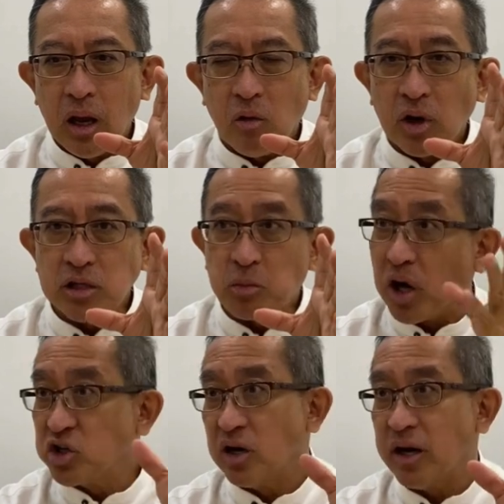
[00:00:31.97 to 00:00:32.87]
was
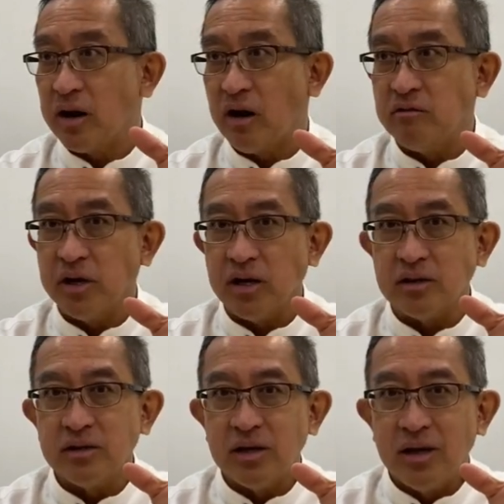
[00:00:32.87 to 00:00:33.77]
partially
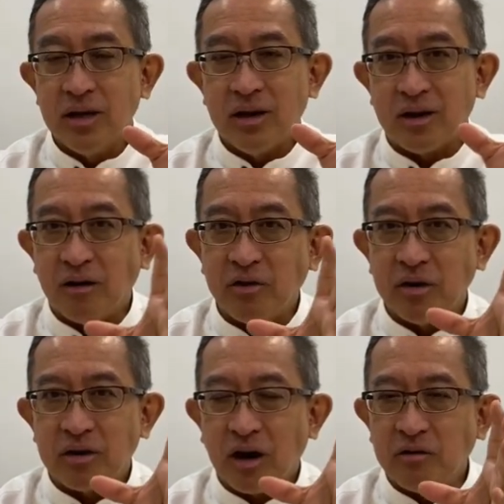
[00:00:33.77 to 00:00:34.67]
clairvoyant.
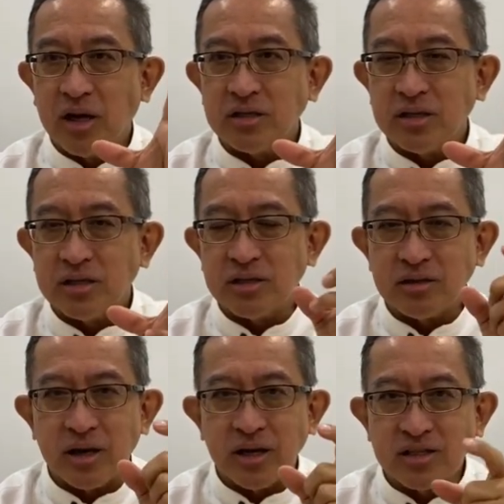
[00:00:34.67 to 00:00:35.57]
Clairvoyance is
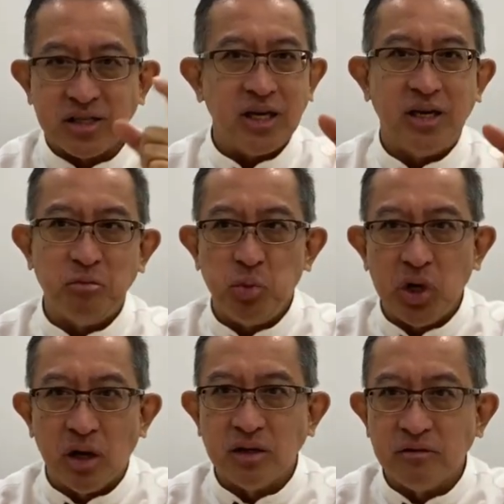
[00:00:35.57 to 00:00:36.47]
like seeing
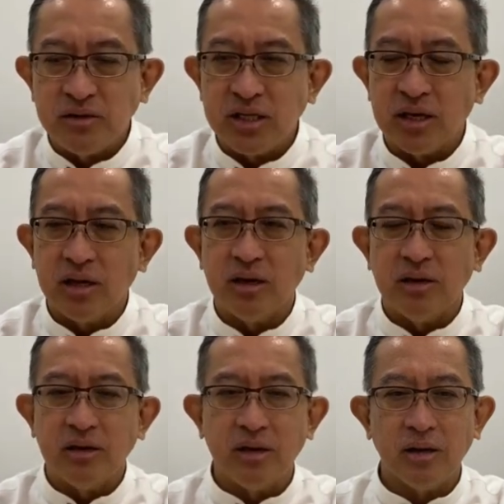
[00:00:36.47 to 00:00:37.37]
beyond the
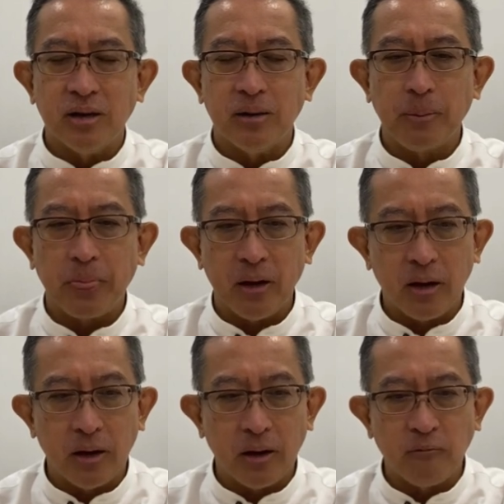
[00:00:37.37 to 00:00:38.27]
physical
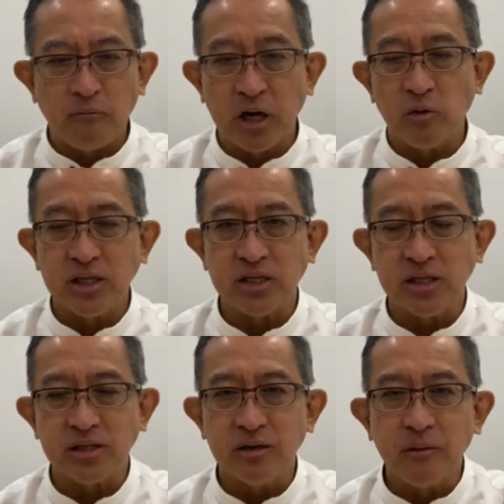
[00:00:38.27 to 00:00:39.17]

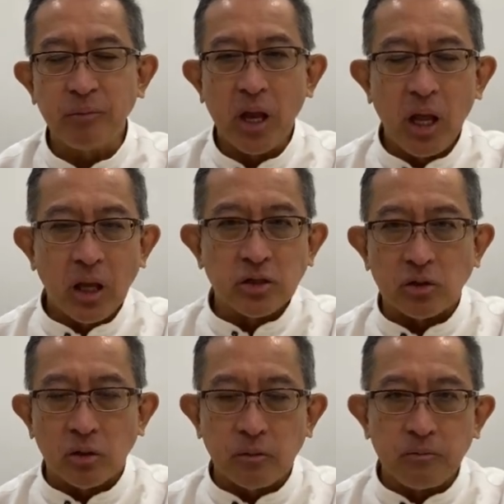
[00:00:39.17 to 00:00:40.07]
frequencies, no?
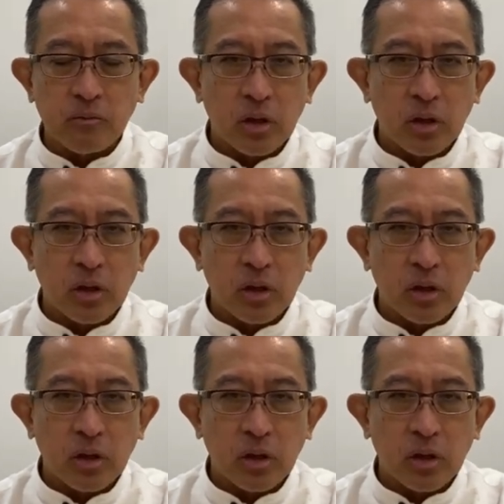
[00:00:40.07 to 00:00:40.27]
So